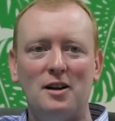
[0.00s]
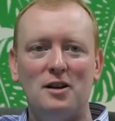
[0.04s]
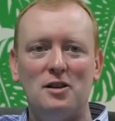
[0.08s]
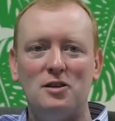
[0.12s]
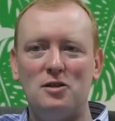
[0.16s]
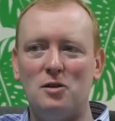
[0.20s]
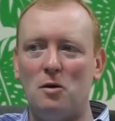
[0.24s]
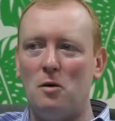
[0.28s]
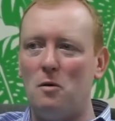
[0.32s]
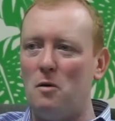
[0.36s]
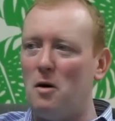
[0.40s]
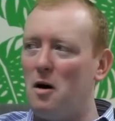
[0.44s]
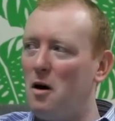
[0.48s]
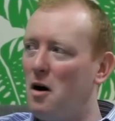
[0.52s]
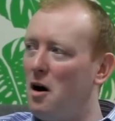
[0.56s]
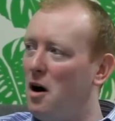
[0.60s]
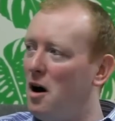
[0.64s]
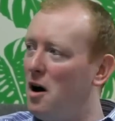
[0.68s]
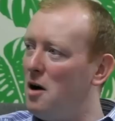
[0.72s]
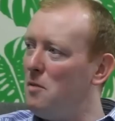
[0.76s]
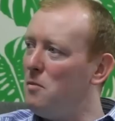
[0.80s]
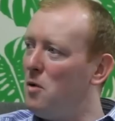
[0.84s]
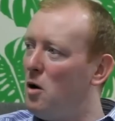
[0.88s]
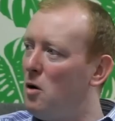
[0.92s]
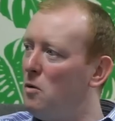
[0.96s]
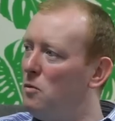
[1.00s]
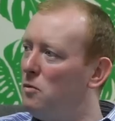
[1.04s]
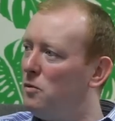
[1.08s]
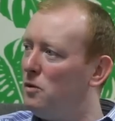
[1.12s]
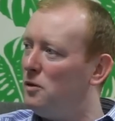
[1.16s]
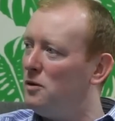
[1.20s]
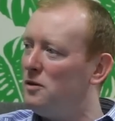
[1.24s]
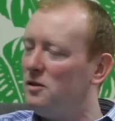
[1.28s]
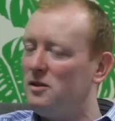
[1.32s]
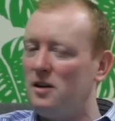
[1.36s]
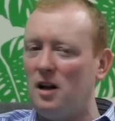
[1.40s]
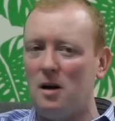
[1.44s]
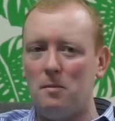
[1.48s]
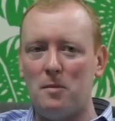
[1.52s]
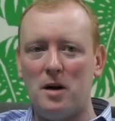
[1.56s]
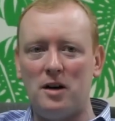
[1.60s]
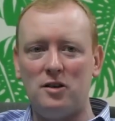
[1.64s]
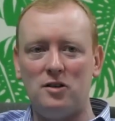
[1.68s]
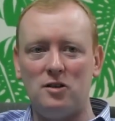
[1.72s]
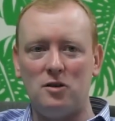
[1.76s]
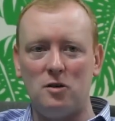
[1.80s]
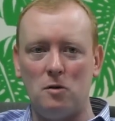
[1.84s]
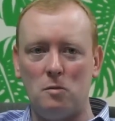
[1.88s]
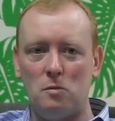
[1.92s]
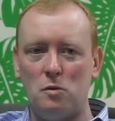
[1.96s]
So I'm hopeful that
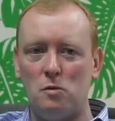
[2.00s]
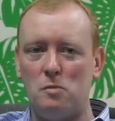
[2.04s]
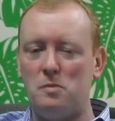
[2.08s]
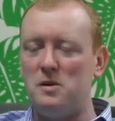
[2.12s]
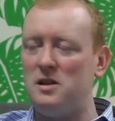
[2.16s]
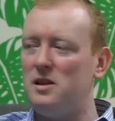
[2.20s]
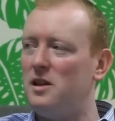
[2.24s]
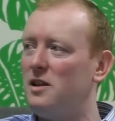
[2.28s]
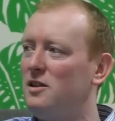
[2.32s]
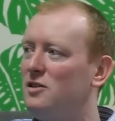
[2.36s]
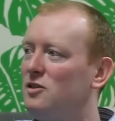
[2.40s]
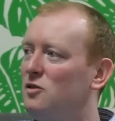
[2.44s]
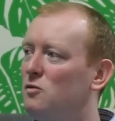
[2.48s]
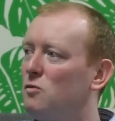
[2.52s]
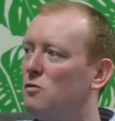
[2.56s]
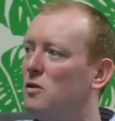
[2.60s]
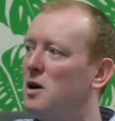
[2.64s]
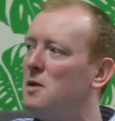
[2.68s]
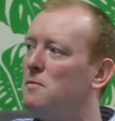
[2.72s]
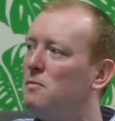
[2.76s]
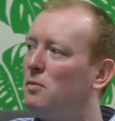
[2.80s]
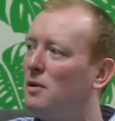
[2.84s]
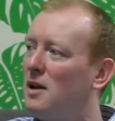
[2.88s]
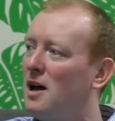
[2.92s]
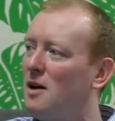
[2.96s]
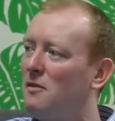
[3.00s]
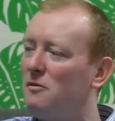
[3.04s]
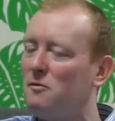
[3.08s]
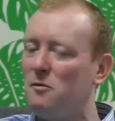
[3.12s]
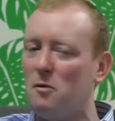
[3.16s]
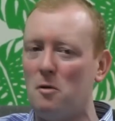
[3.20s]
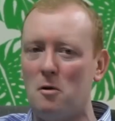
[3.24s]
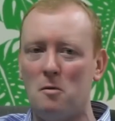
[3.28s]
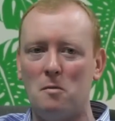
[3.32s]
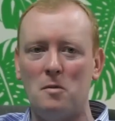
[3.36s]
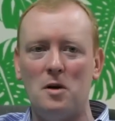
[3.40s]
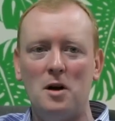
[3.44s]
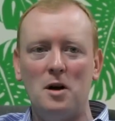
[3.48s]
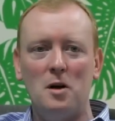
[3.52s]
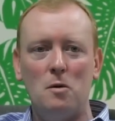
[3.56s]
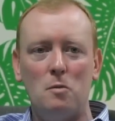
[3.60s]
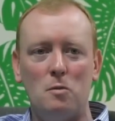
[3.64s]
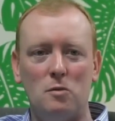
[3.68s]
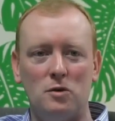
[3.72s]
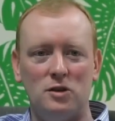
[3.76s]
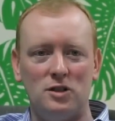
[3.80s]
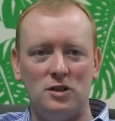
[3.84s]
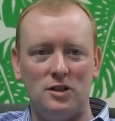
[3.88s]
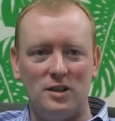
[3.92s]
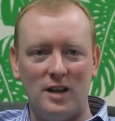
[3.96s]
Imagine Cup will be this great platform
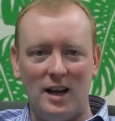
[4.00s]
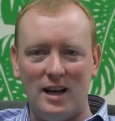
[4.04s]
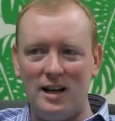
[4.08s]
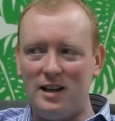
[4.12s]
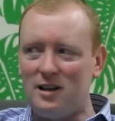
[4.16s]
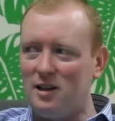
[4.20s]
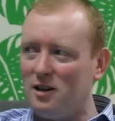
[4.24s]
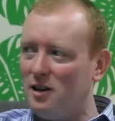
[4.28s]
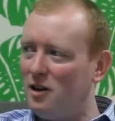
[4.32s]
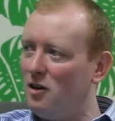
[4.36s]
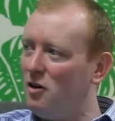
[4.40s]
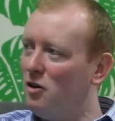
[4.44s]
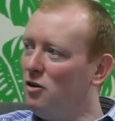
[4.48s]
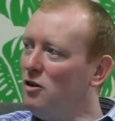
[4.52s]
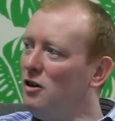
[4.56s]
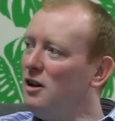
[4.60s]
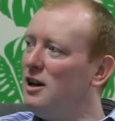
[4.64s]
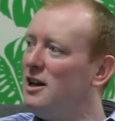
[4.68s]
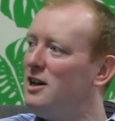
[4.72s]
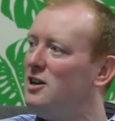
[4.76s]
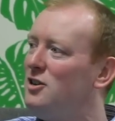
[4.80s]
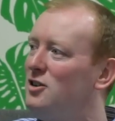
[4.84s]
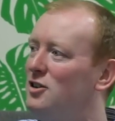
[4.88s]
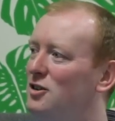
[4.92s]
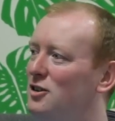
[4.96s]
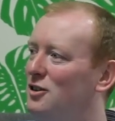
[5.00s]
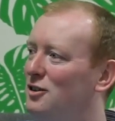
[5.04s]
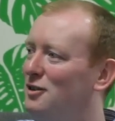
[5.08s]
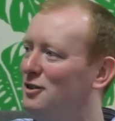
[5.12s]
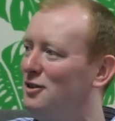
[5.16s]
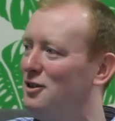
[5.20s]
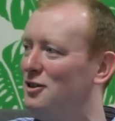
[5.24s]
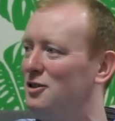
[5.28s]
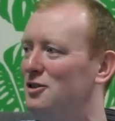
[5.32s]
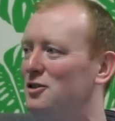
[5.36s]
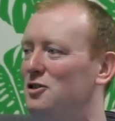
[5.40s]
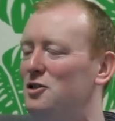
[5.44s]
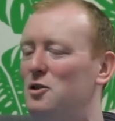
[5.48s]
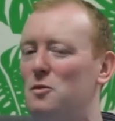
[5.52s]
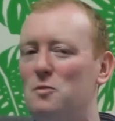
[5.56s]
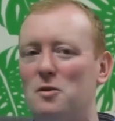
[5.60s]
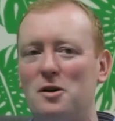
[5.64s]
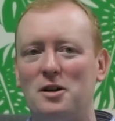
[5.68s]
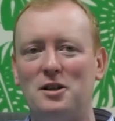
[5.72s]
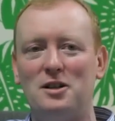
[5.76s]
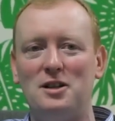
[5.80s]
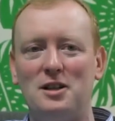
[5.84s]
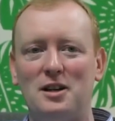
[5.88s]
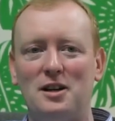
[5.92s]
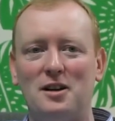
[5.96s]
which they can unleash this new
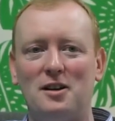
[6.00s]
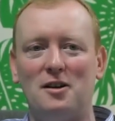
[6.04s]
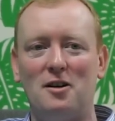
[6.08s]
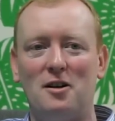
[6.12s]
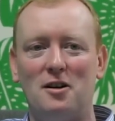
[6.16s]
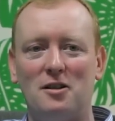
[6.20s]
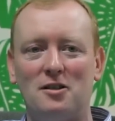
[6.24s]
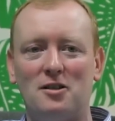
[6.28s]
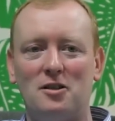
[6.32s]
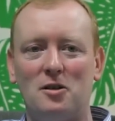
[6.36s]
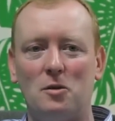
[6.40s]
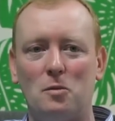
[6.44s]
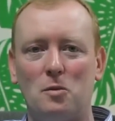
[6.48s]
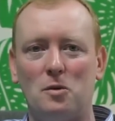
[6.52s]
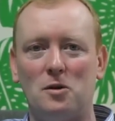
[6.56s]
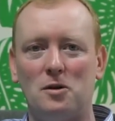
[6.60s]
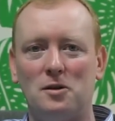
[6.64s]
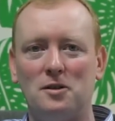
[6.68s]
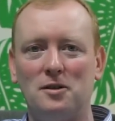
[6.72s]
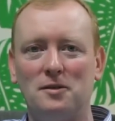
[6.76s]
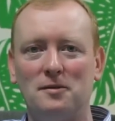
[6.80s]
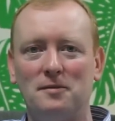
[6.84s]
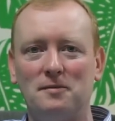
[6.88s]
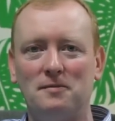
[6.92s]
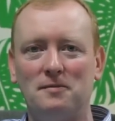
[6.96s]
idea onto the world.